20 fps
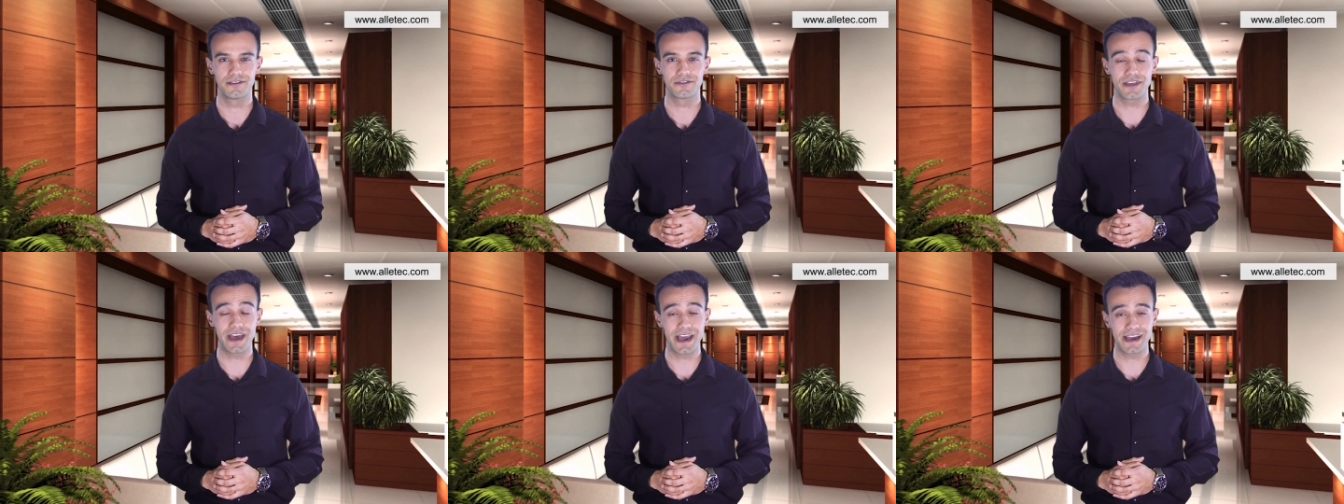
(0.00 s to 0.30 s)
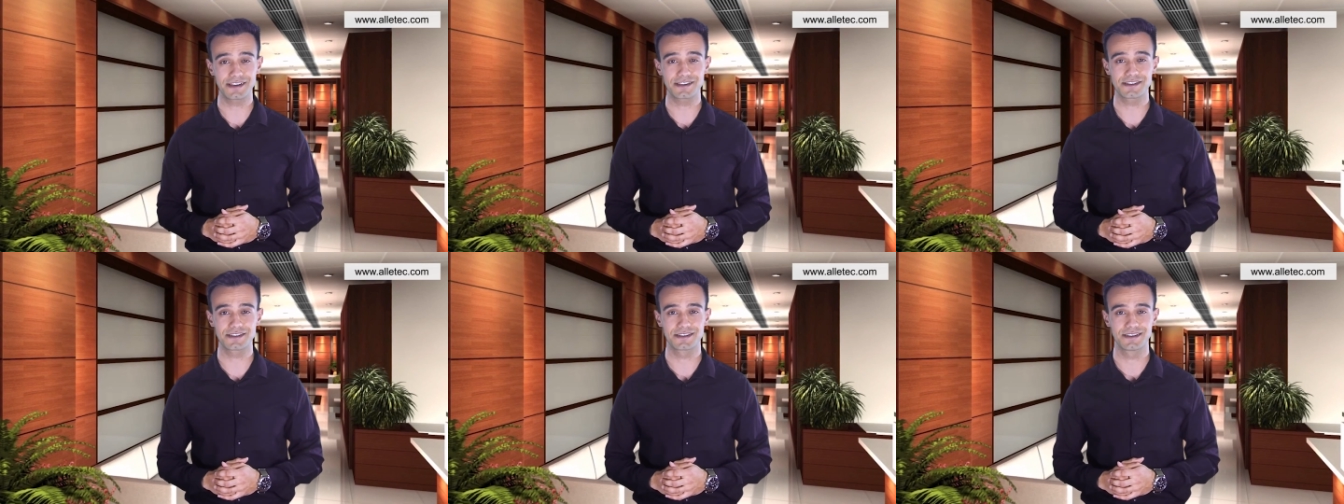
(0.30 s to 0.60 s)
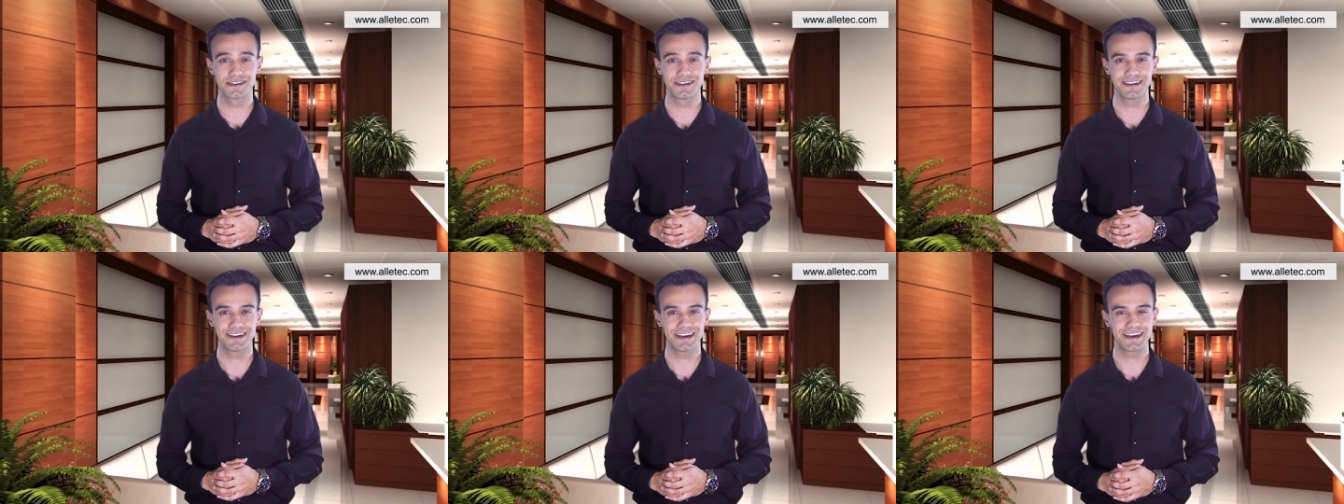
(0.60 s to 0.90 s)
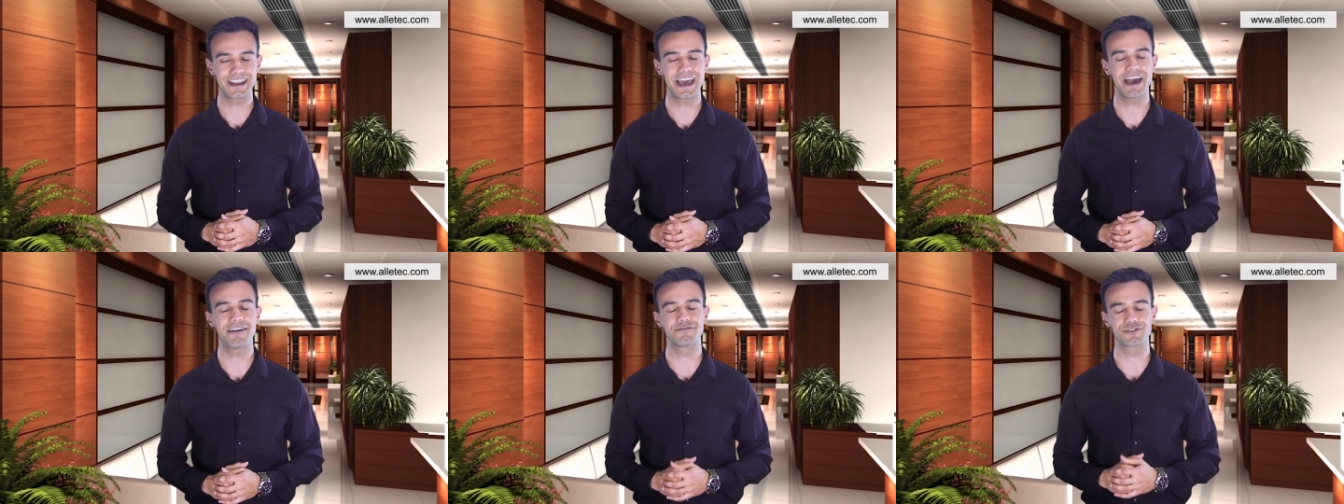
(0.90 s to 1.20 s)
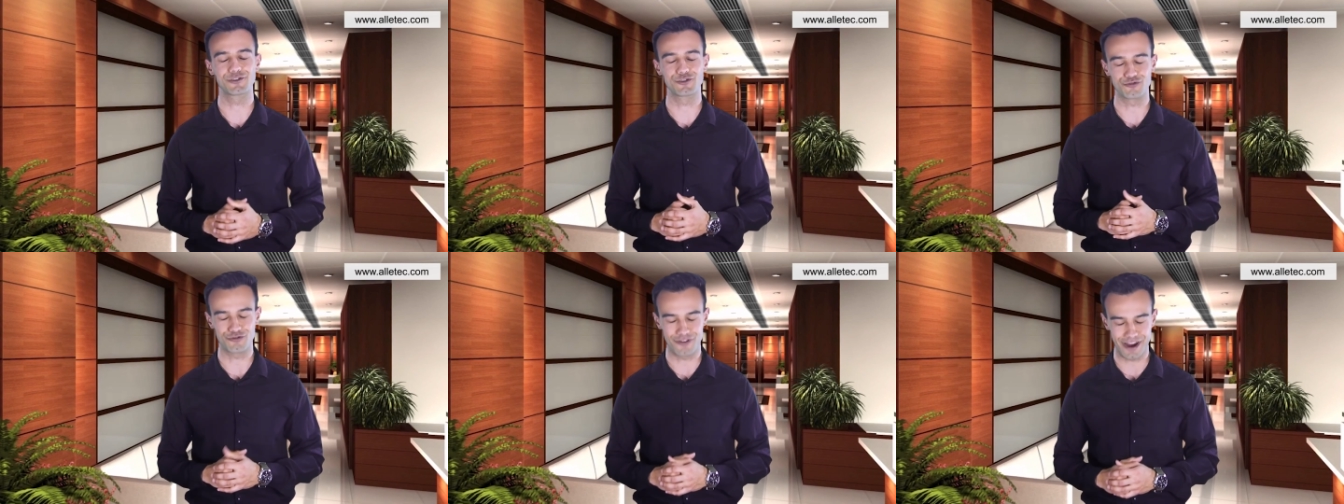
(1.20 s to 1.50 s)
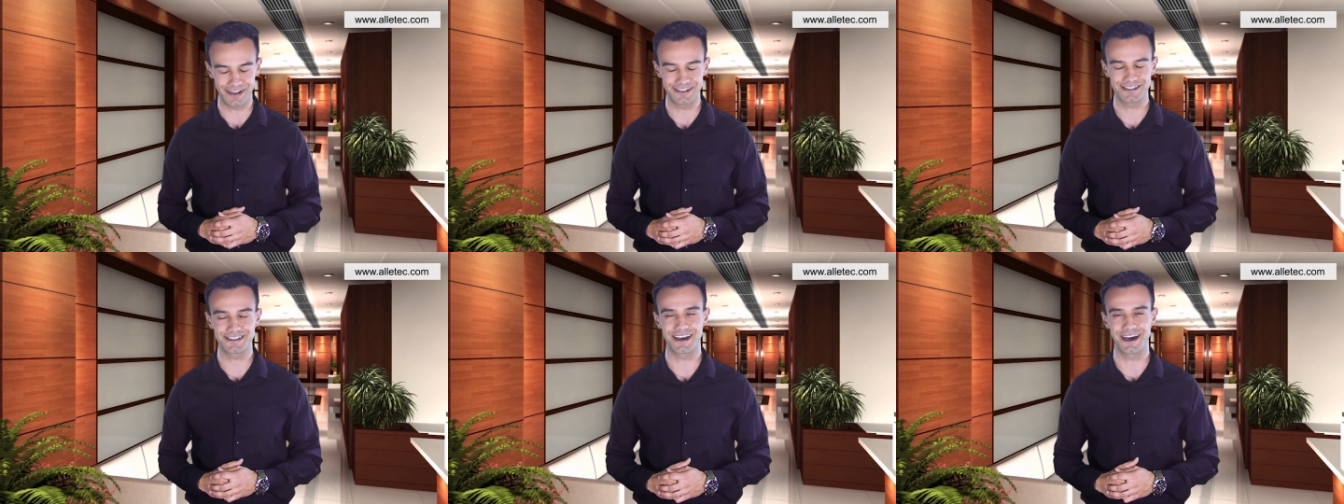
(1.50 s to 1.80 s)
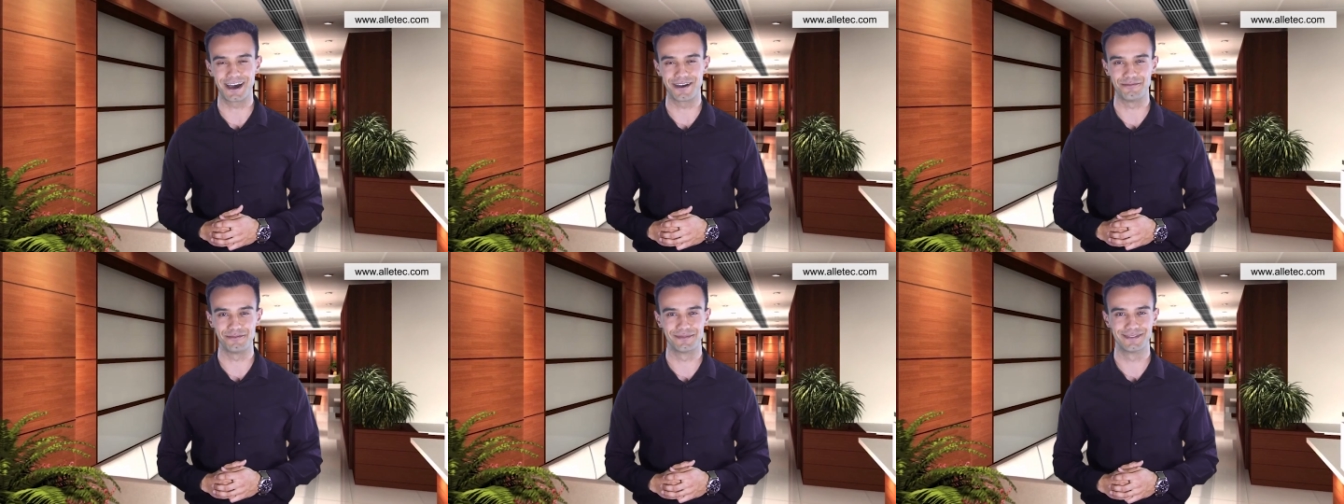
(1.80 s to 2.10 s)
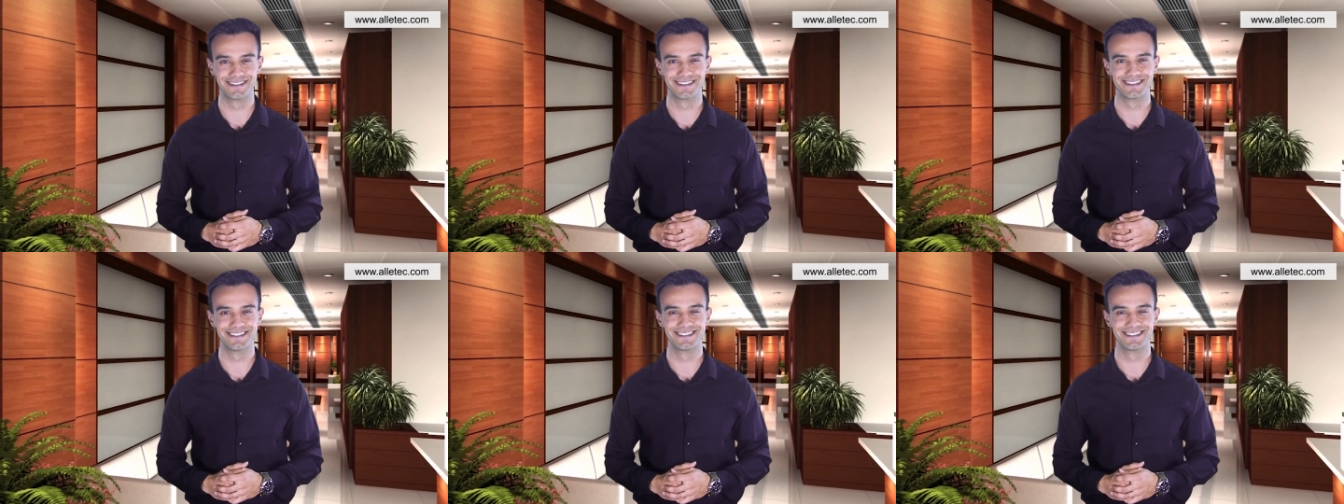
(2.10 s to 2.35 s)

Thanks and have a great time.